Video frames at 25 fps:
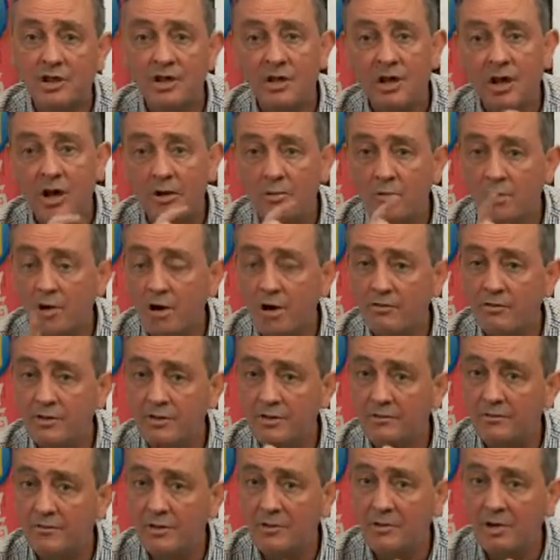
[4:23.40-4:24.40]
arrive at the
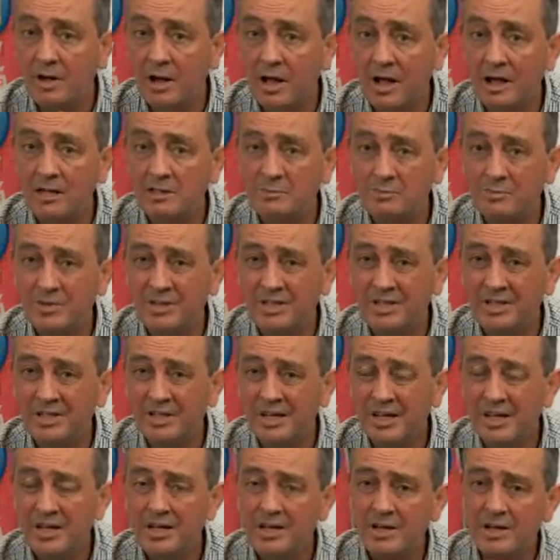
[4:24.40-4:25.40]
very last minute.
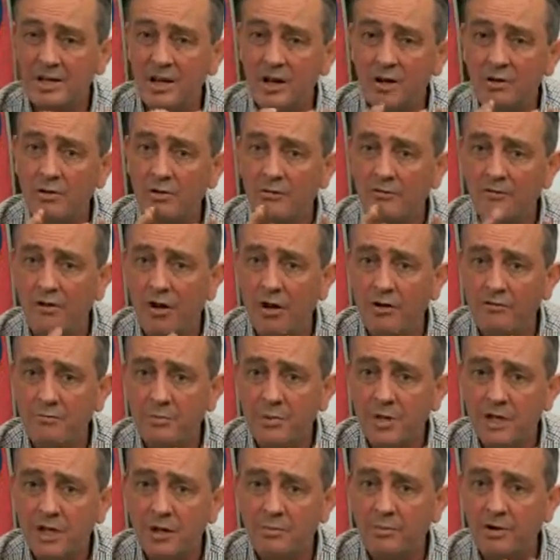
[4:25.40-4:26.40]
5
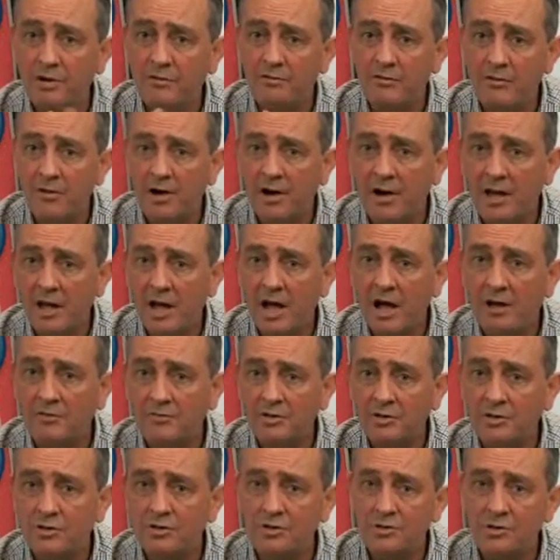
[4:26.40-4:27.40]
p.m. on a Friday
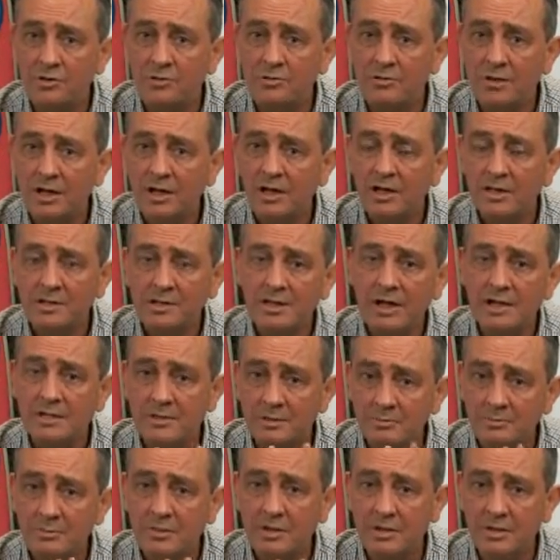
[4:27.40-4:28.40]
afternoon
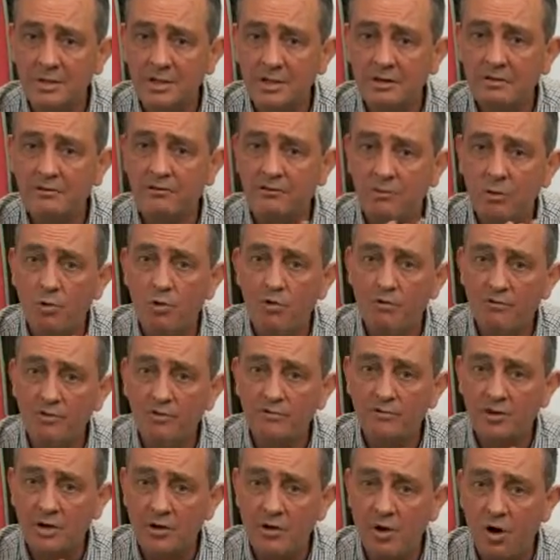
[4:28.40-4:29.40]
doesn't mean
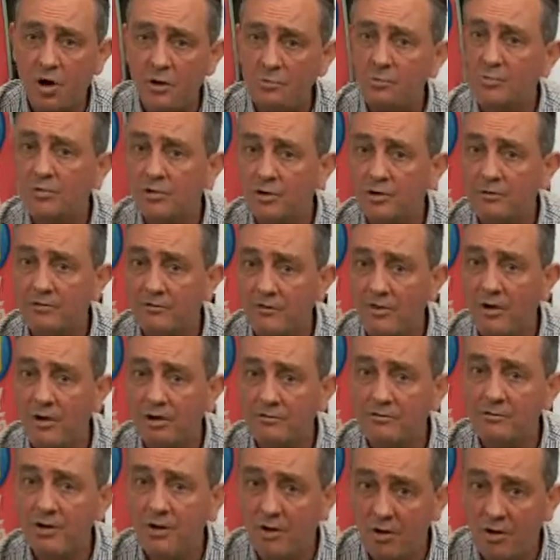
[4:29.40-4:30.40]

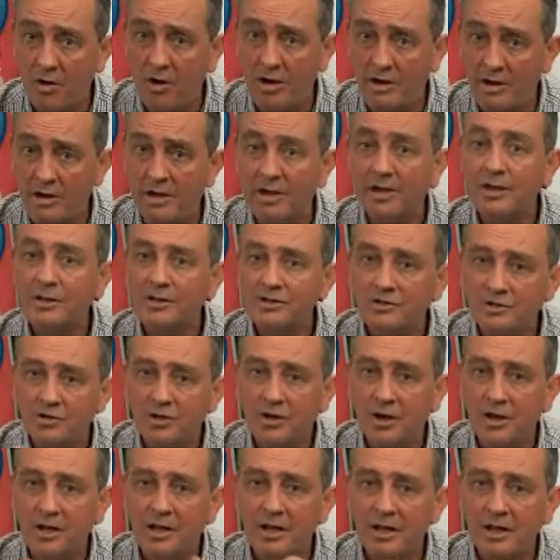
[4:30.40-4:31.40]
4:59.59. Try
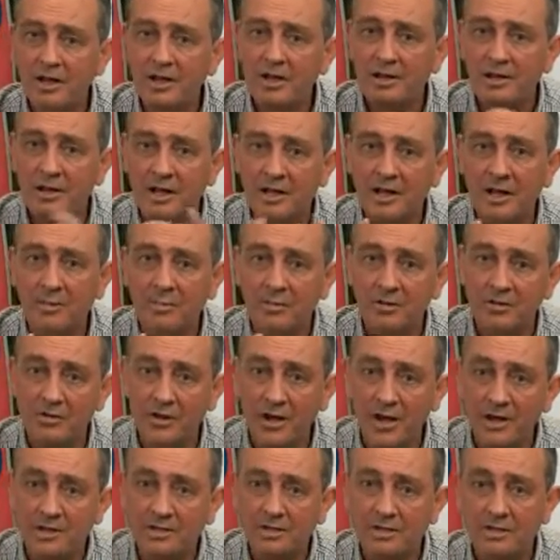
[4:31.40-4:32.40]
and get it in a couple of
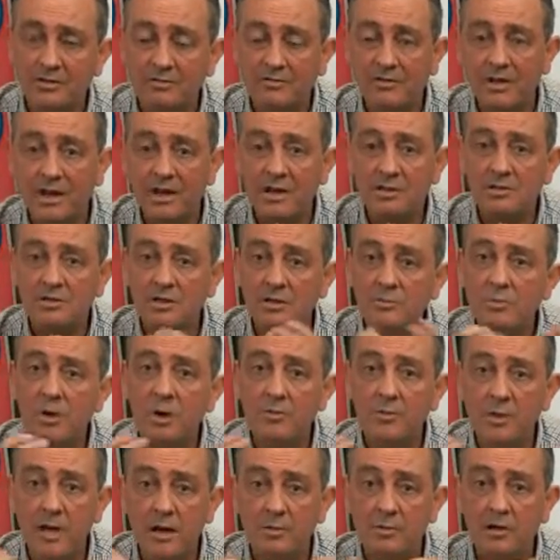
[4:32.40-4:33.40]
days in advance and you might
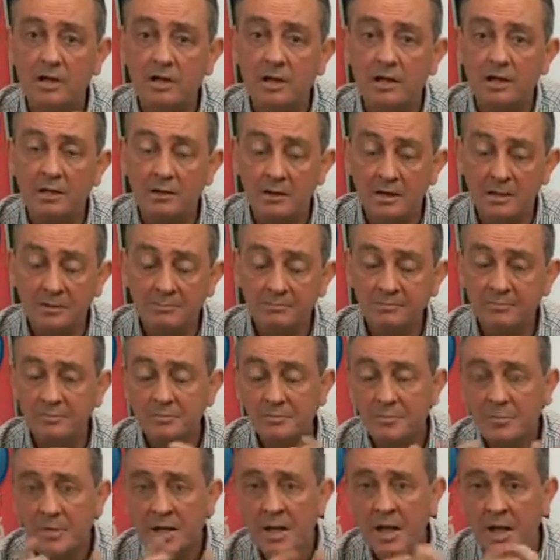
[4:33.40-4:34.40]
be able to get
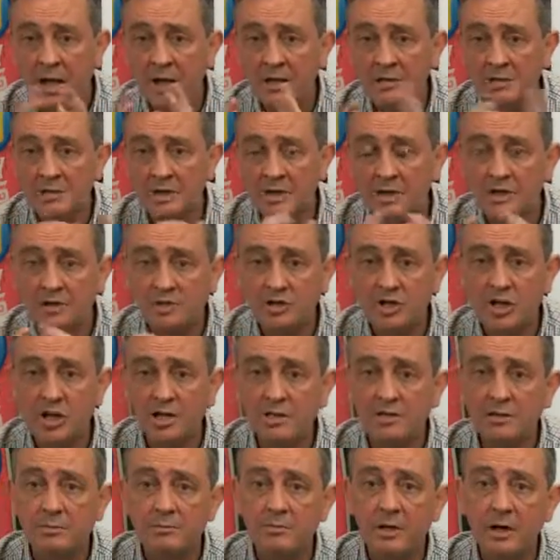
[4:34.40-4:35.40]
a second
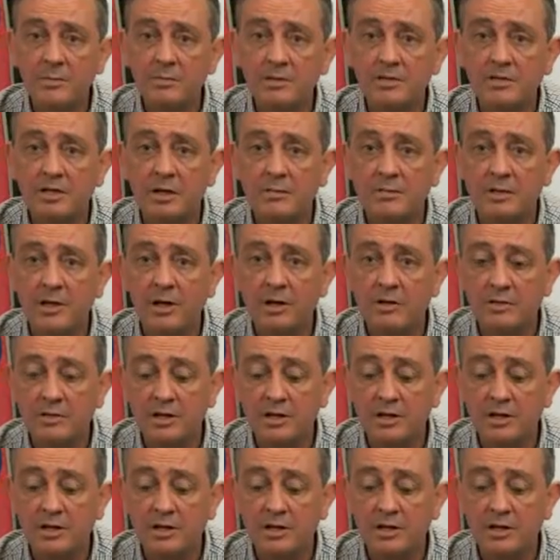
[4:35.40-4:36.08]
chance at maybe some of those